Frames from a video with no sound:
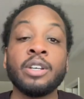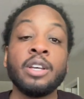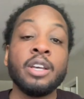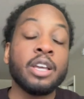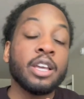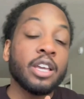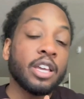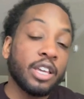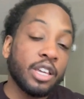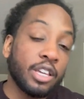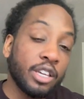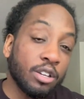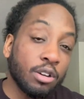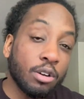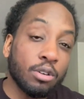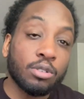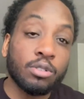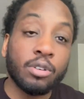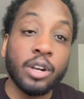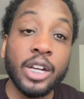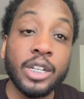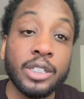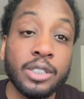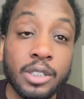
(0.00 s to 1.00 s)
and he go
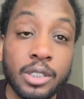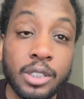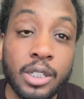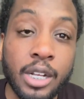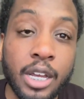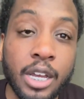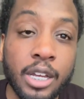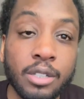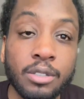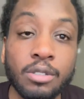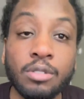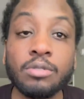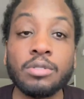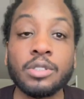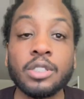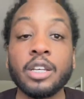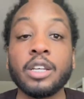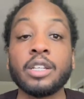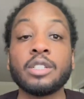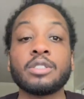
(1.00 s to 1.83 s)
crazy to that, you know what I'm saying?